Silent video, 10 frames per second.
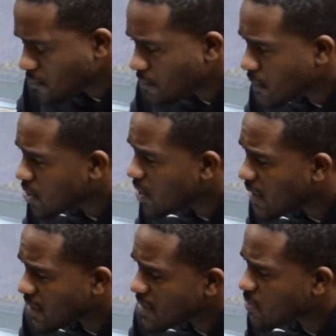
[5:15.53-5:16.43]
So
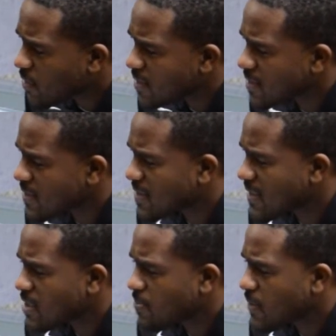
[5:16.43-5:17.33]
yeah, this one is a
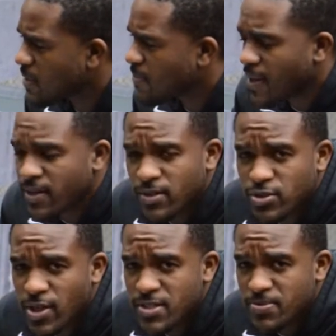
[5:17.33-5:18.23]
6-speed manual
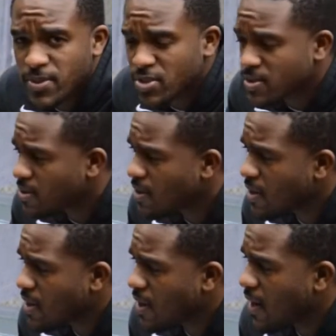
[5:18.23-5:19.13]
transmission,
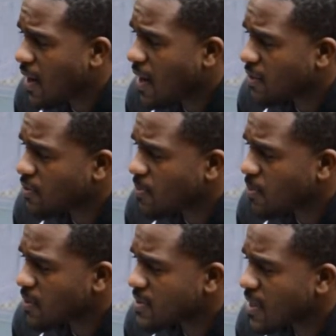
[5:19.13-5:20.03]

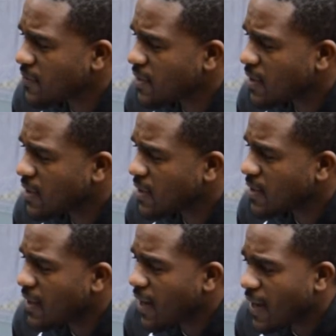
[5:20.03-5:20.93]
3.7 liter.
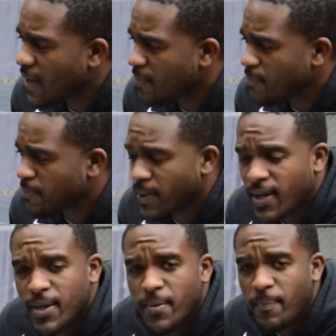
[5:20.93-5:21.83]

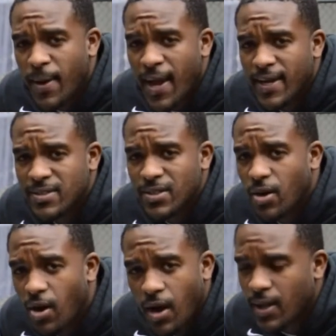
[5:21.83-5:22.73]
Bringing it back to
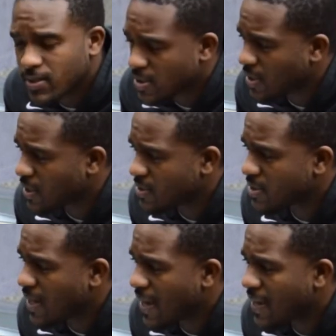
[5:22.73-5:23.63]
the oil change
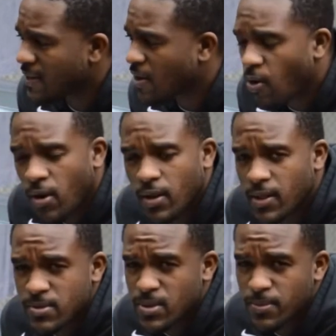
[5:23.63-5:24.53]
and the oil
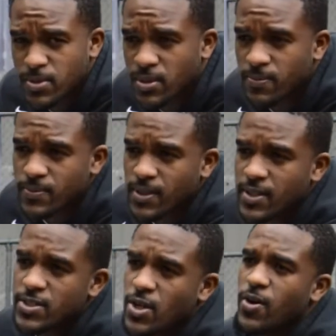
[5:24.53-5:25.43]
consumption.
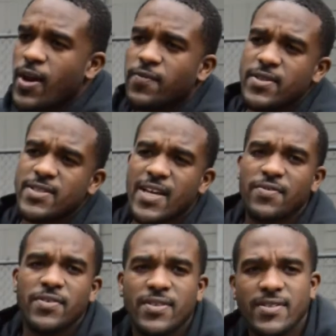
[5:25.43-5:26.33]
So every
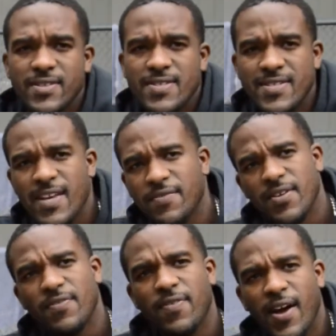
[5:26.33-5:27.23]

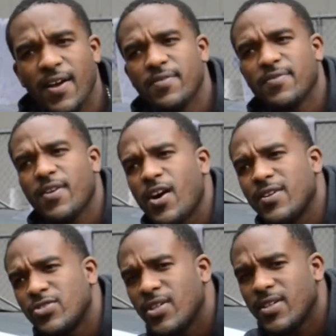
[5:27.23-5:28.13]

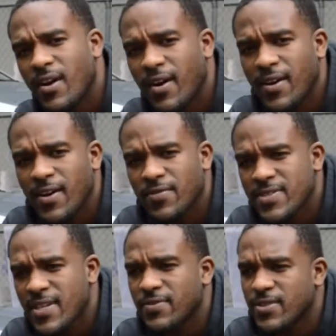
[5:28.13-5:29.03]
7,500 or every
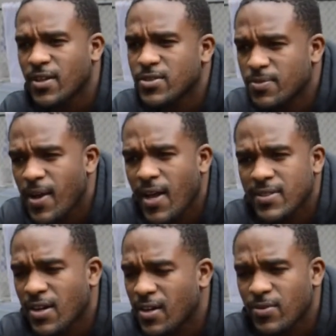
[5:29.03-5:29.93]
7,000
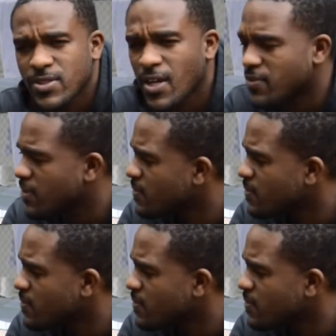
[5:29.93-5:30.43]
miles or whichever,